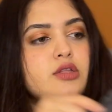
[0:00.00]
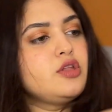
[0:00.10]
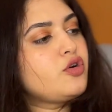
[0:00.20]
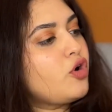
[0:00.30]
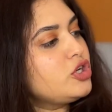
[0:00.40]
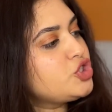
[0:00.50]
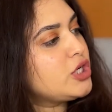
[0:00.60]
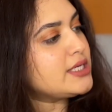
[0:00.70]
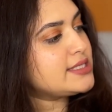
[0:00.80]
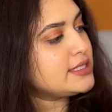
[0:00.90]
The crotch
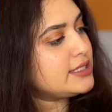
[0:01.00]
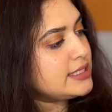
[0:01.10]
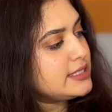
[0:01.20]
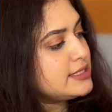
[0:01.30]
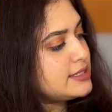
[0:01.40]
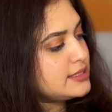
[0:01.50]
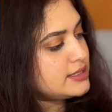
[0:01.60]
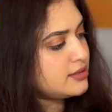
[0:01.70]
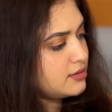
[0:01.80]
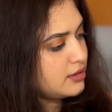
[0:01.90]
gusset
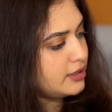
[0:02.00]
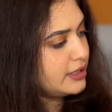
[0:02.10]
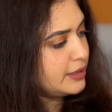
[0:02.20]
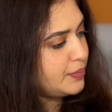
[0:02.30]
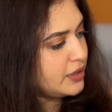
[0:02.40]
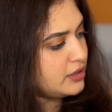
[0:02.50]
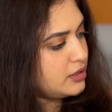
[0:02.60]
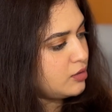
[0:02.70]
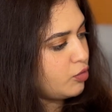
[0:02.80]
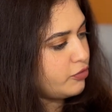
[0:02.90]
is a
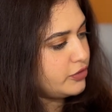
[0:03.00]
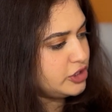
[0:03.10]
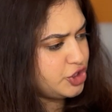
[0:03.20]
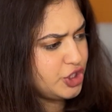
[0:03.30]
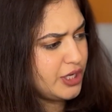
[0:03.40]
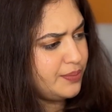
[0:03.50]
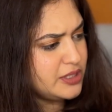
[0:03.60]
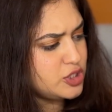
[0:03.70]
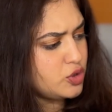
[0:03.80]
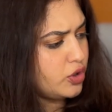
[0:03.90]
typical oval shape.
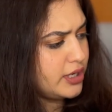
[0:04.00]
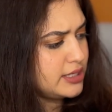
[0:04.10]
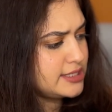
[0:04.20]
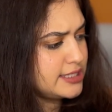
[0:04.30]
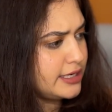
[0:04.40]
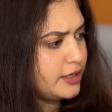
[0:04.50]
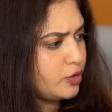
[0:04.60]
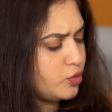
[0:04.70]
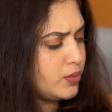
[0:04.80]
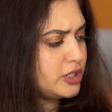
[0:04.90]
It's not extended
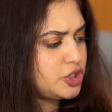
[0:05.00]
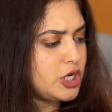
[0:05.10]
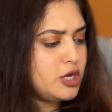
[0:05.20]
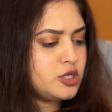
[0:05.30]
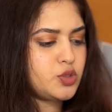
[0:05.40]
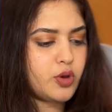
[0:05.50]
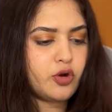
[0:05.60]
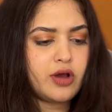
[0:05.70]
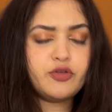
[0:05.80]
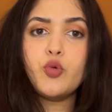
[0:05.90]
too much, so we're
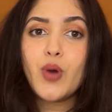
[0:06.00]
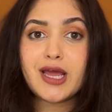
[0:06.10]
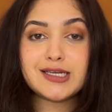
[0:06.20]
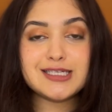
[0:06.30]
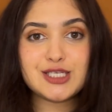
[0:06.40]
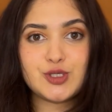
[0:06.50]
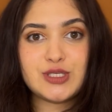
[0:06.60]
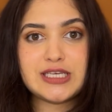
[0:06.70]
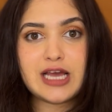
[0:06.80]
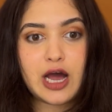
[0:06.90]
gonna have to wear this to
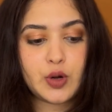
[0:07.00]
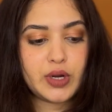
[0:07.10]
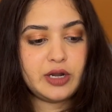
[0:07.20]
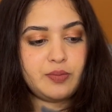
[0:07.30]
see how it